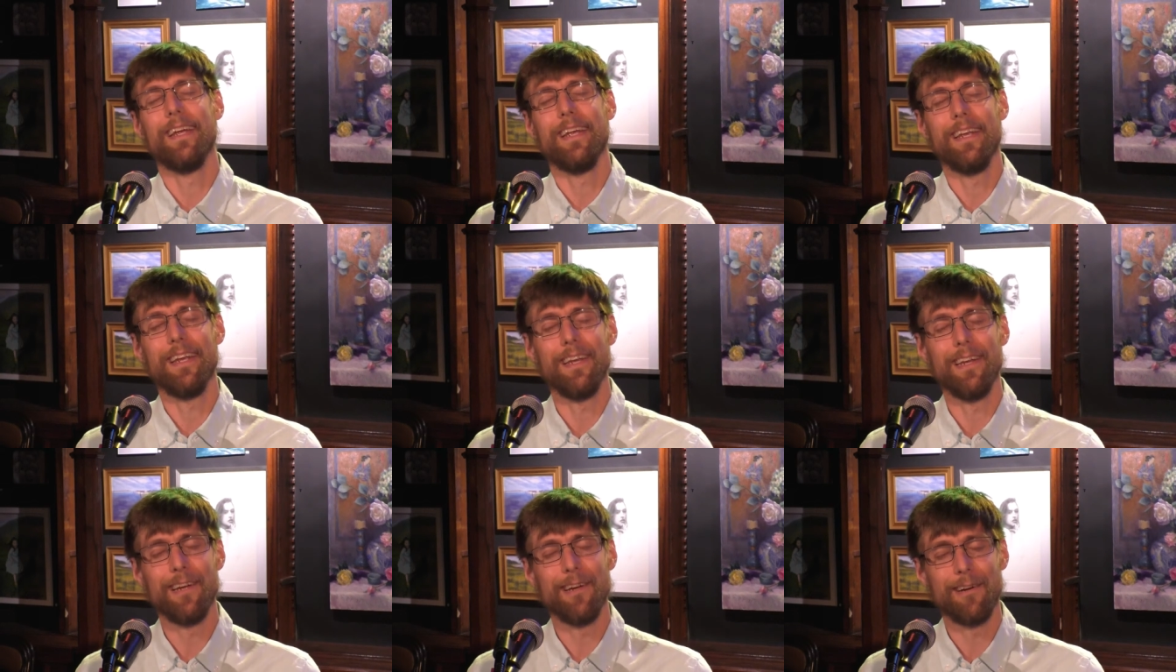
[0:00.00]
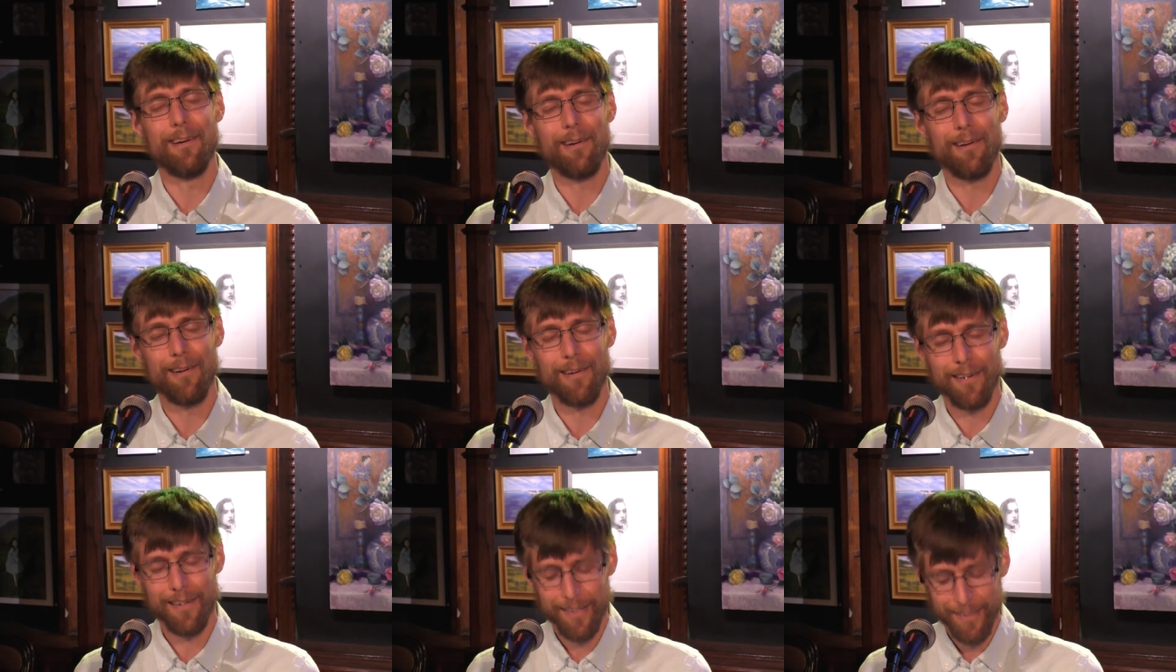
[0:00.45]

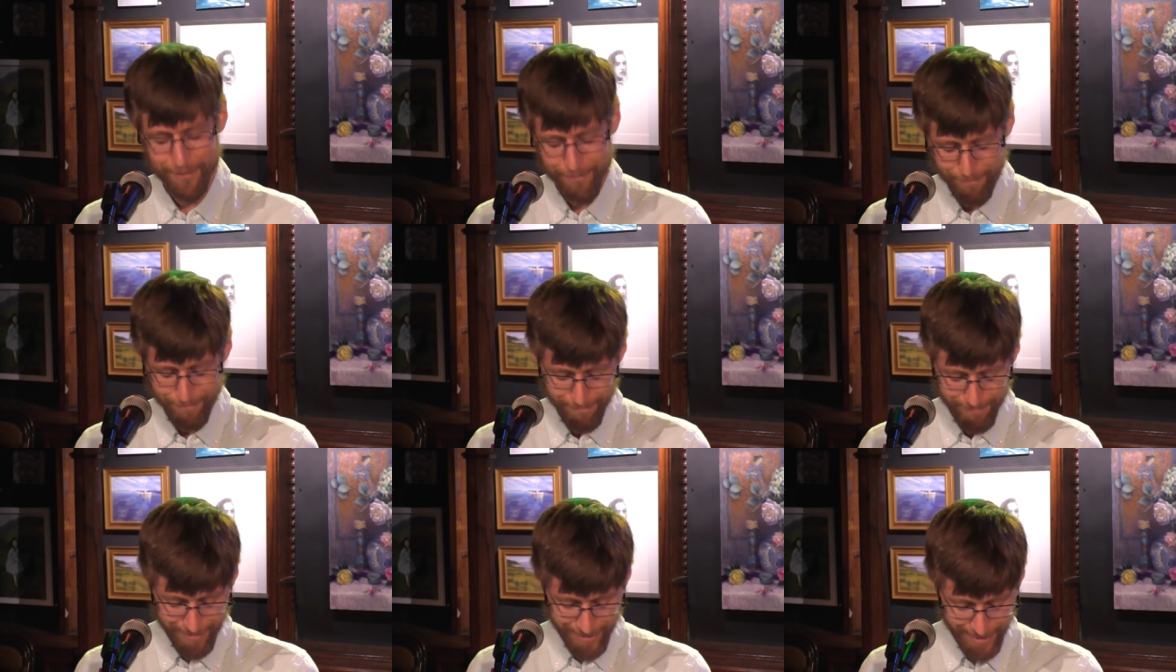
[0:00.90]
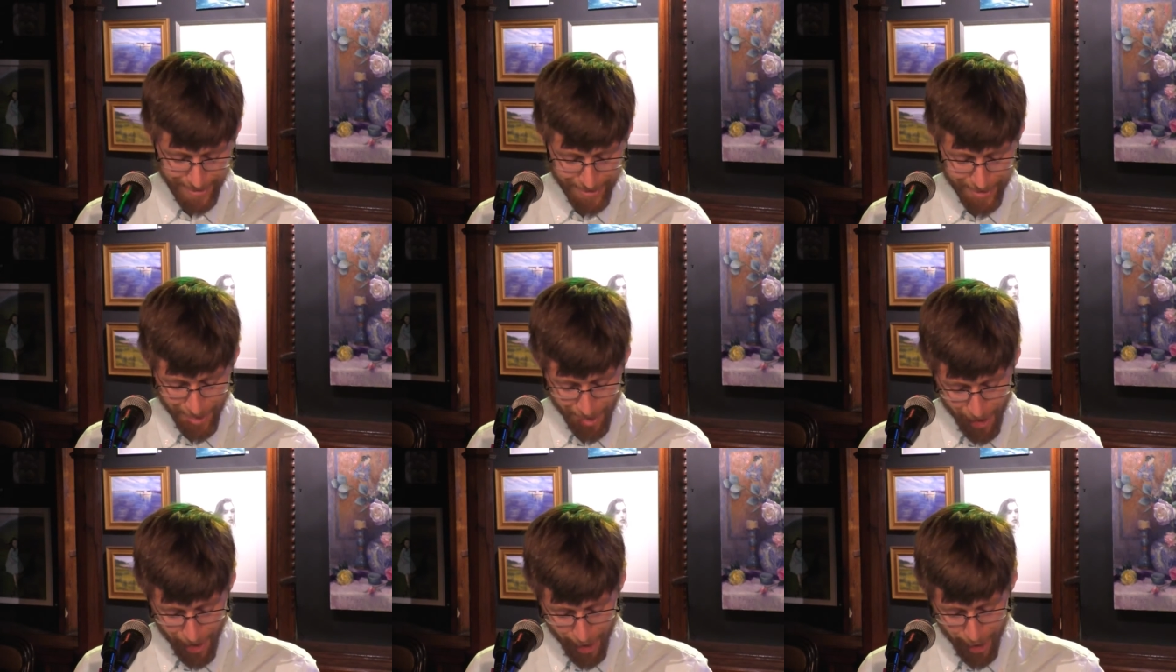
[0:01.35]
here in
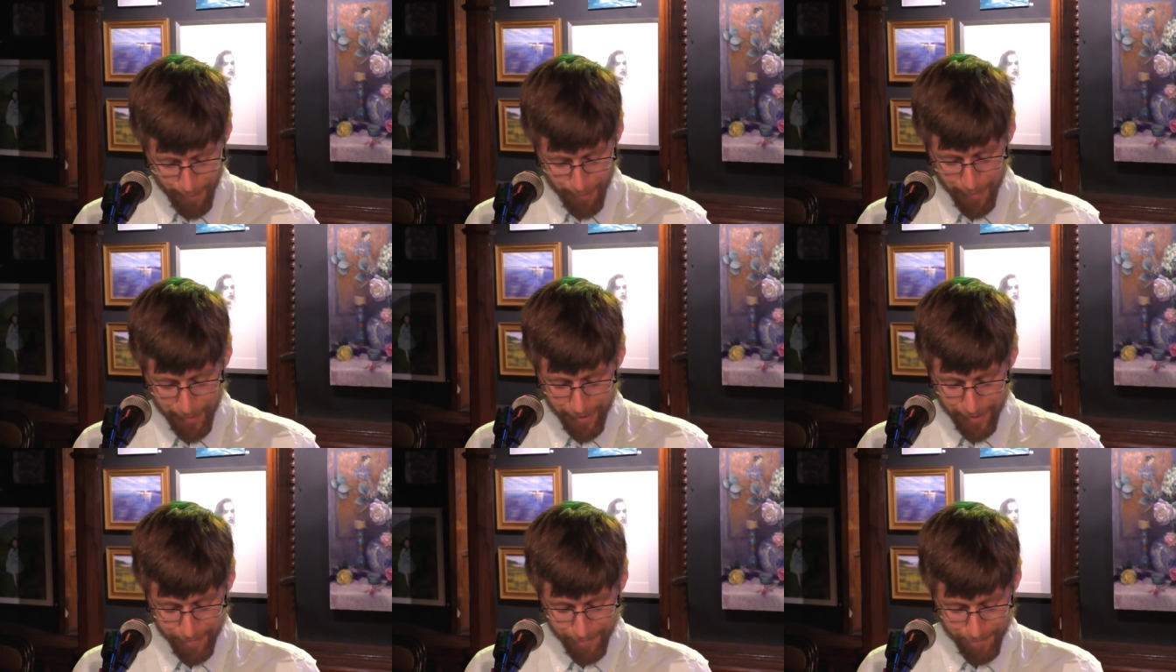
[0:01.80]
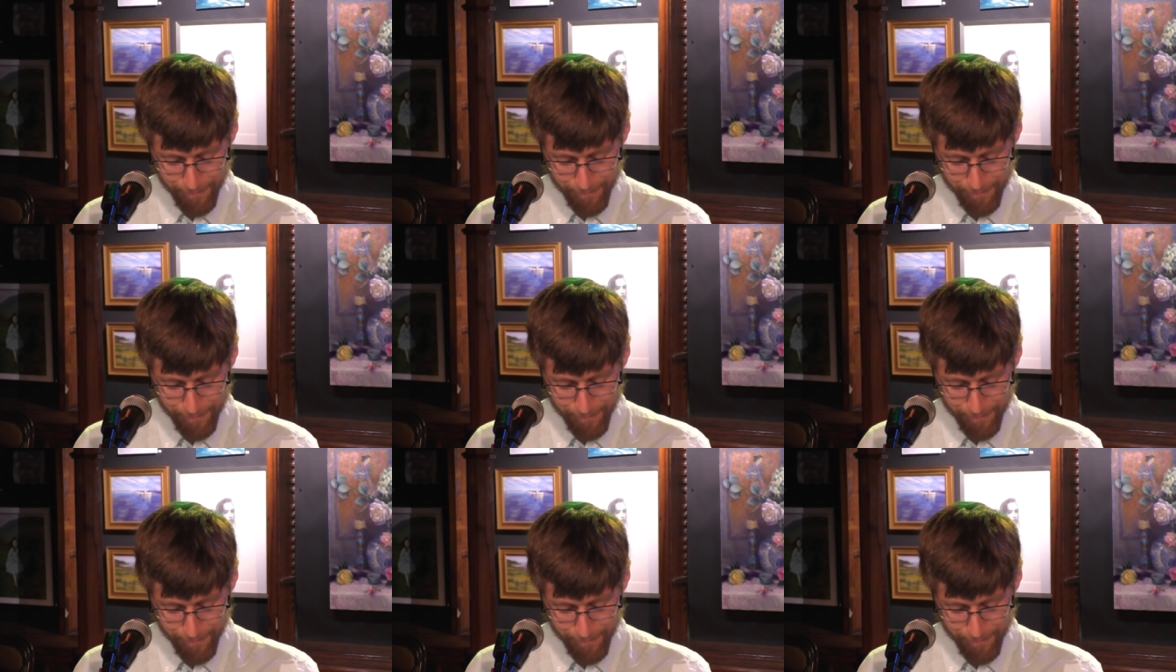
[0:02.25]
time.